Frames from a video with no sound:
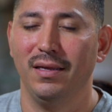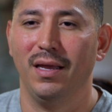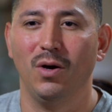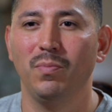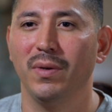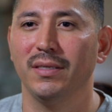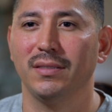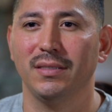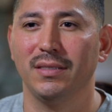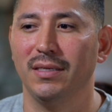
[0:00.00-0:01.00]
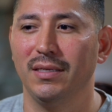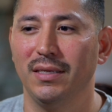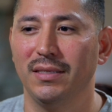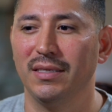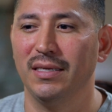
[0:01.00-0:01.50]
helpless,
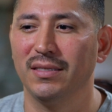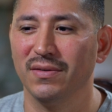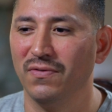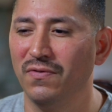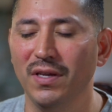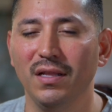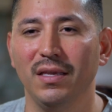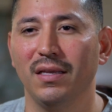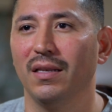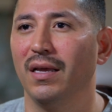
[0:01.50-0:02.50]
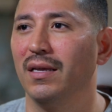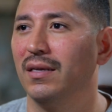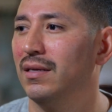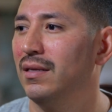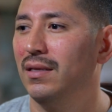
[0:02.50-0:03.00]
it's a feeling like,